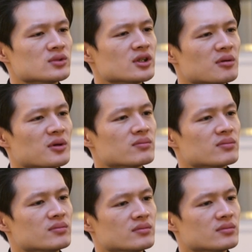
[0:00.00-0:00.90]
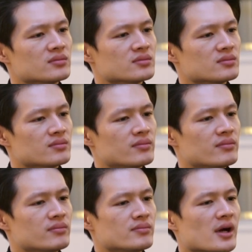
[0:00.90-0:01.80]
think about
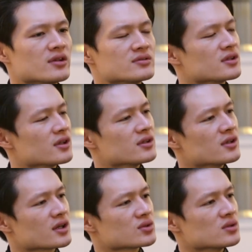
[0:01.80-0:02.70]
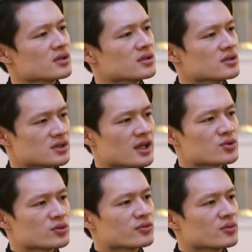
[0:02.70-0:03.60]
balancing it. Actually, it's
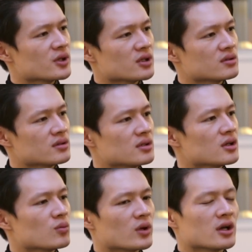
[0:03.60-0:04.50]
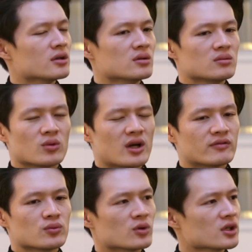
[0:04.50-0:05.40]
natural for me. Yeah, when I have
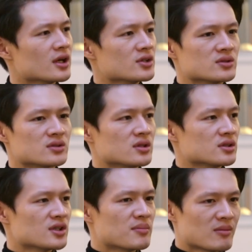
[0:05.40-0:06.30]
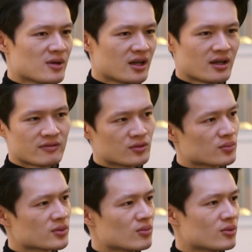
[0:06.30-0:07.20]
to work, I just say bye-bye. I have to
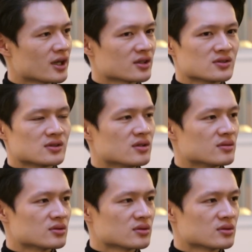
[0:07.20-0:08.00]
go practice. Then,